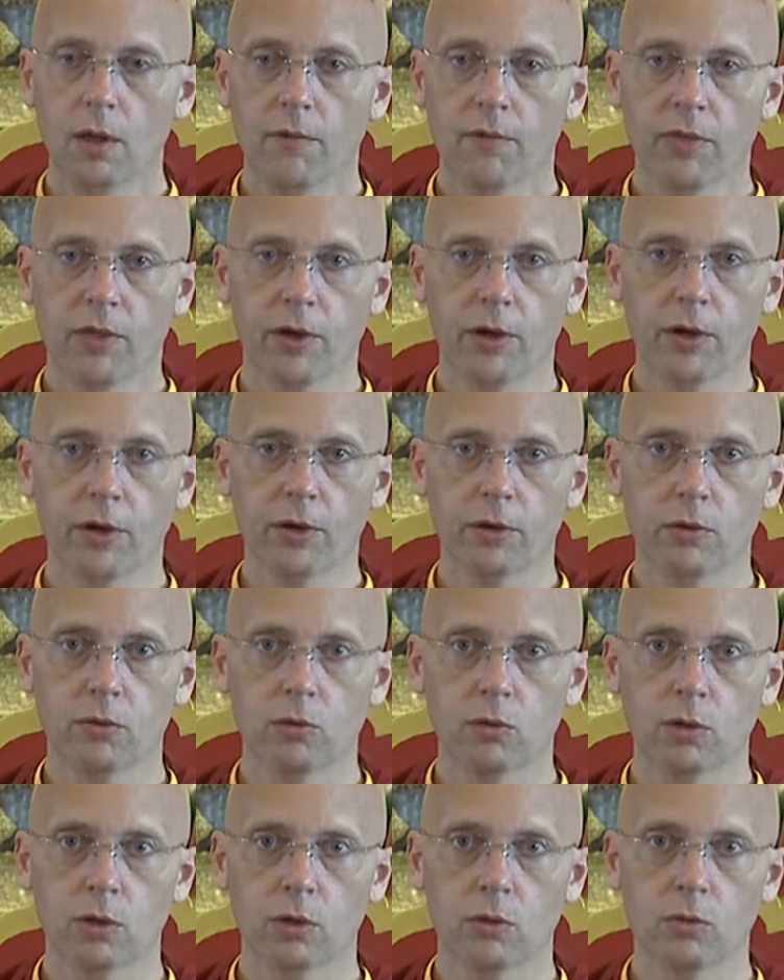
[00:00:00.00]

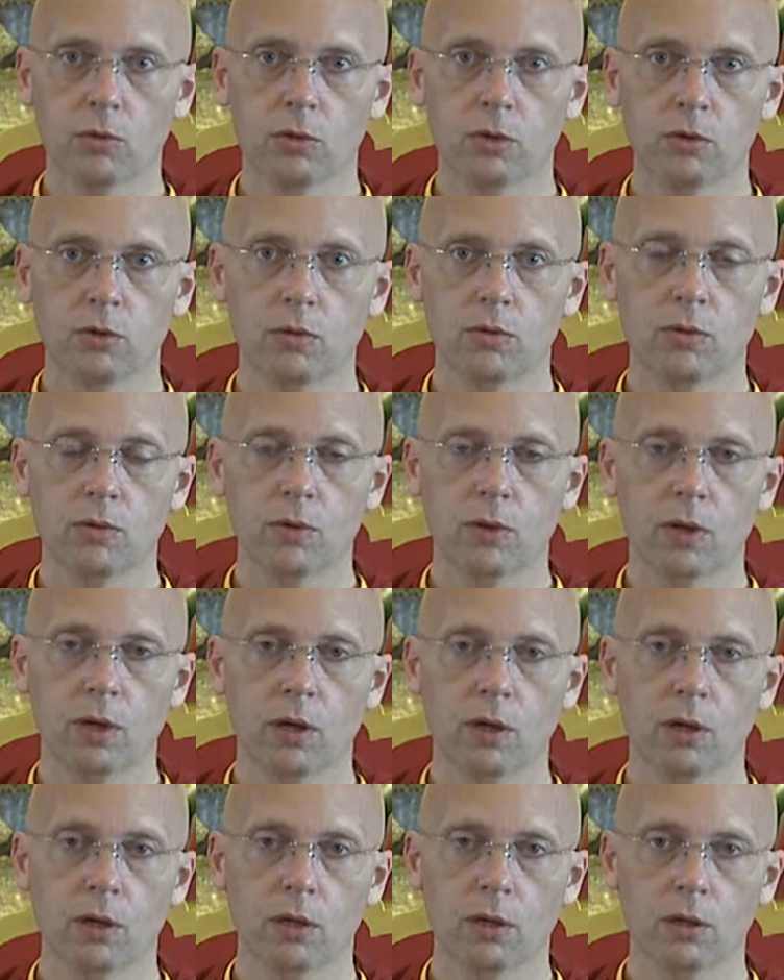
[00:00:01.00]
where when you
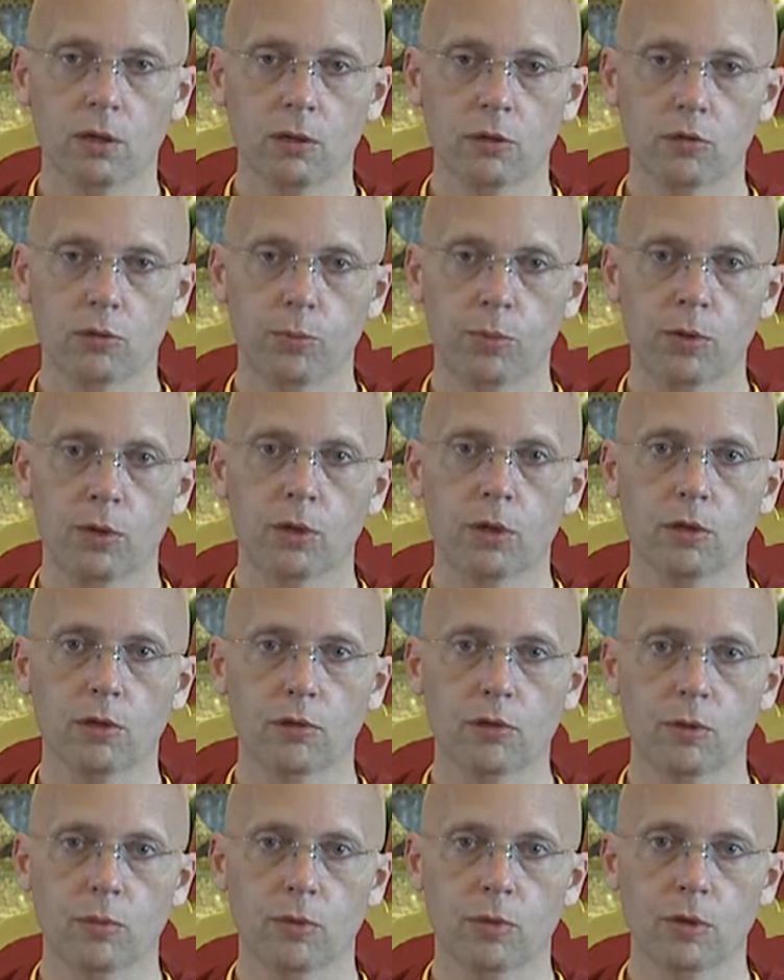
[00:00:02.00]

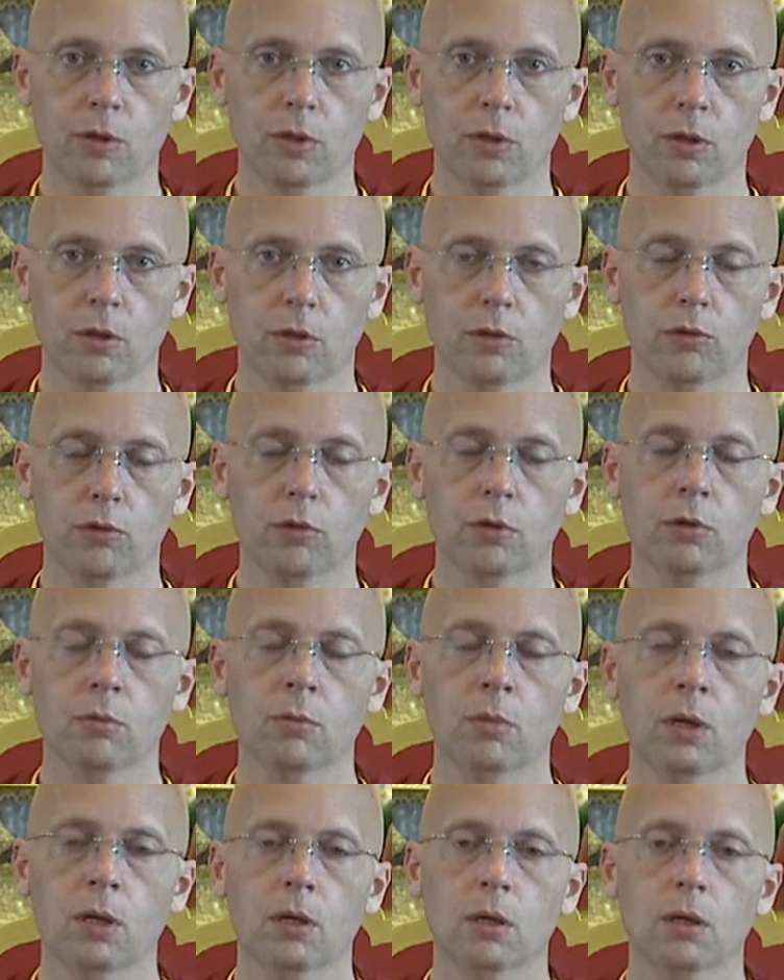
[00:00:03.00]
experience something like this, you can
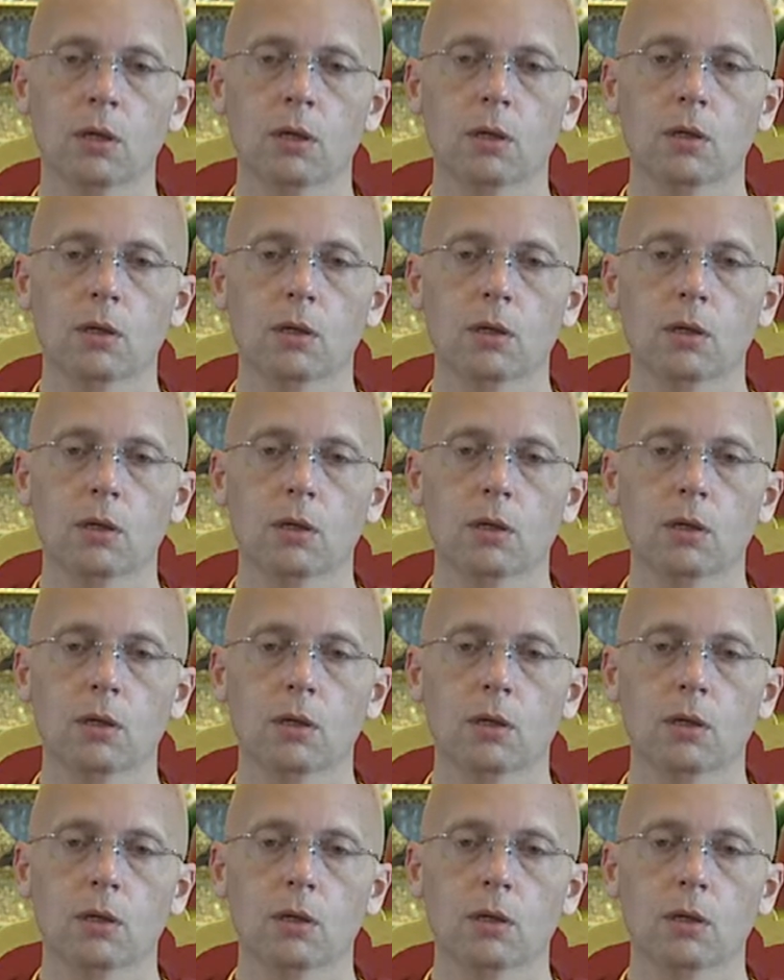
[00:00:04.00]
make